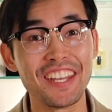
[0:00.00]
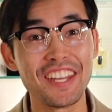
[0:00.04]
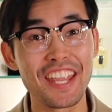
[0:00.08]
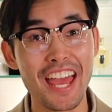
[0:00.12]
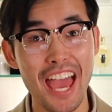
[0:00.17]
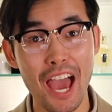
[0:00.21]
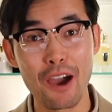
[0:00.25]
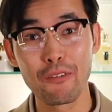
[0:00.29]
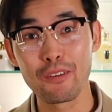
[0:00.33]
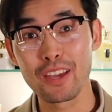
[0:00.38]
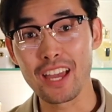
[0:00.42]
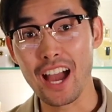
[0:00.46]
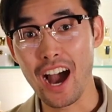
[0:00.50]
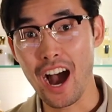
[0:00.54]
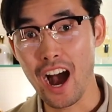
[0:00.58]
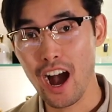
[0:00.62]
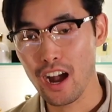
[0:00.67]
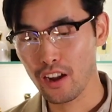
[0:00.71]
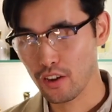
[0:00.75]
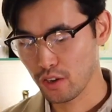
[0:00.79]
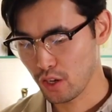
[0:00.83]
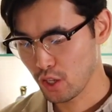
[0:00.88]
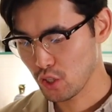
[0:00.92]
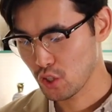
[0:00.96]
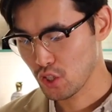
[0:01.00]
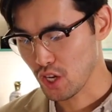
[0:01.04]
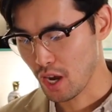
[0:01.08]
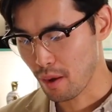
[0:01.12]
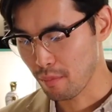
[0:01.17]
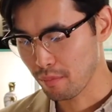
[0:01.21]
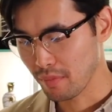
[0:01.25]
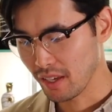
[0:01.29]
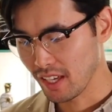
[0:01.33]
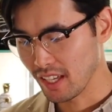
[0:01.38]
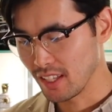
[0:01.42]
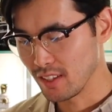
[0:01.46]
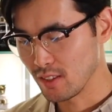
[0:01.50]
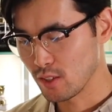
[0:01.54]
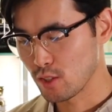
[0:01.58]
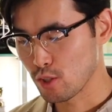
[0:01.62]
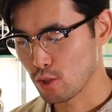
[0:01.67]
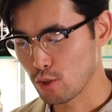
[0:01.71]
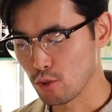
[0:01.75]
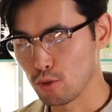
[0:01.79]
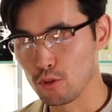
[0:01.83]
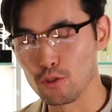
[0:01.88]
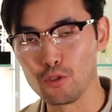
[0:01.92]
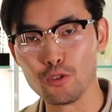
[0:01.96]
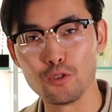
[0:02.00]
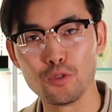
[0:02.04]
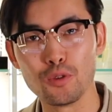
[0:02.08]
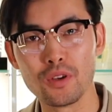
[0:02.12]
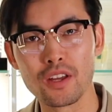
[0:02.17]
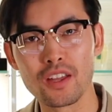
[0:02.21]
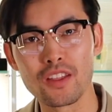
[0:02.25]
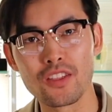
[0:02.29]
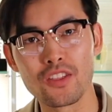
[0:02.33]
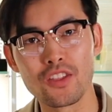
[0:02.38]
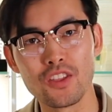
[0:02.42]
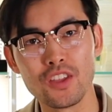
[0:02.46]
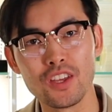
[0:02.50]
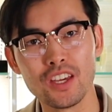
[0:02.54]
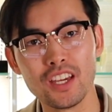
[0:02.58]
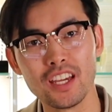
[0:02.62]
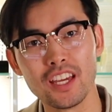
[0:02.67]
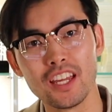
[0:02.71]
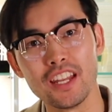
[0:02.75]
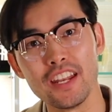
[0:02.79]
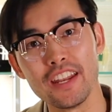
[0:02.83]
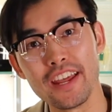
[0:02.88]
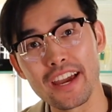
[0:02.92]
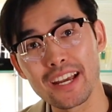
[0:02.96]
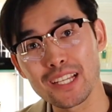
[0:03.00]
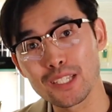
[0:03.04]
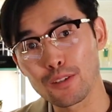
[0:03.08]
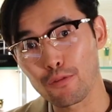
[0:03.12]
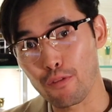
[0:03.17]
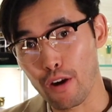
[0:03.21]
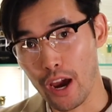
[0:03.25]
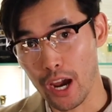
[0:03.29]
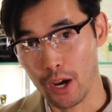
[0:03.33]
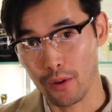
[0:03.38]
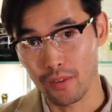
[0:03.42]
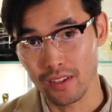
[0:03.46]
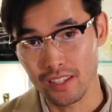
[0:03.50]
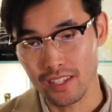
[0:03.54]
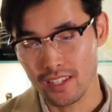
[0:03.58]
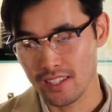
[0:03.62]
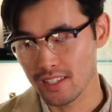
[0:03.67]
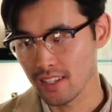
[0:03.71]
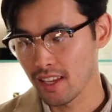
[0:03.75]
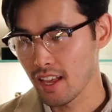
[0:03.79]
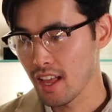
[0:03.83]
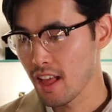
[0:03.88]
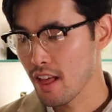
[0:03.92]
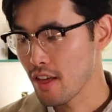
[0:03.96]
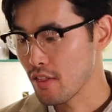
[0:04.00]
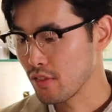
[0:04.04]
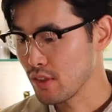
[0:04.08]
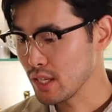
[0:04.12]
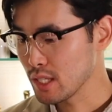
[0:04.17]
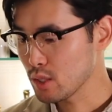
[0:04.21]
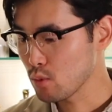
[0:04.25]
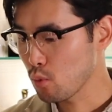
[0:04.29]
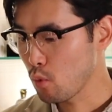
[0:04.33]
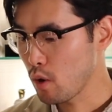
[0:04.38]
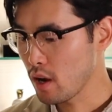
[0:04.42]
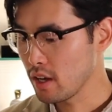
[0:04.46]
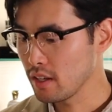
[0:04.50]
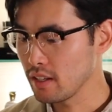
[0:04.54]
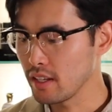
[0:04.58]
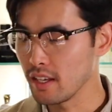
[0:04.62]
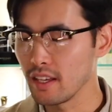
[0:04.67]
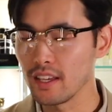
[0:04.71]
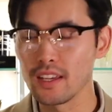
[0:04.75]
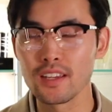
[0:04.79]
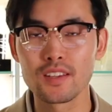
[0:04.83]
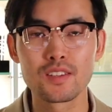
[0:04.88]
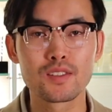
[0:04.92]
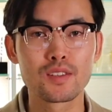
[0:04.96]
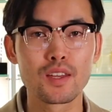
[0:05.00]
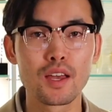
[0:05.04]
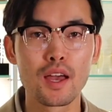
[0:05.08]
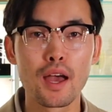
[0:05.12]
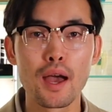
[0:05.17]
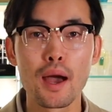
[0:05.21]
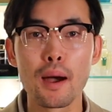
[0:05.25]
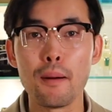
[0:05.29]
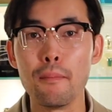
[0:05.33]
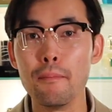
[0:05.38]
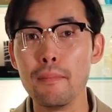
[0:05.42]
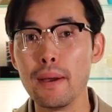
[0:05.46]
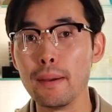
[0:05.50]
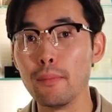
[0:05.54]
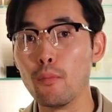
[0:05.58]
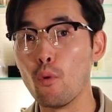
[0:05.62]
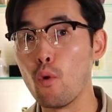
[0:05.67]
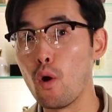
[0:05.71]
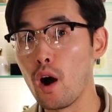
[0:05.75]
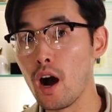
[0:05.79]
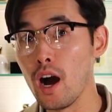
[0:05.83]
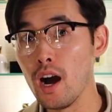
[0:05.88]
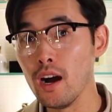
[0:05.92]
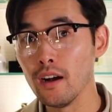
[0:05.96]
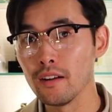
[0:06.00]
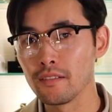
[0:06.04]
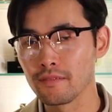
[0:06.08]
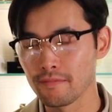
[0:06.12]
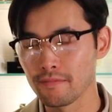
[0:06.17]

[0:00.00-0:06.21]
now we are gonna jump into the next fragrance. This one is Memoire.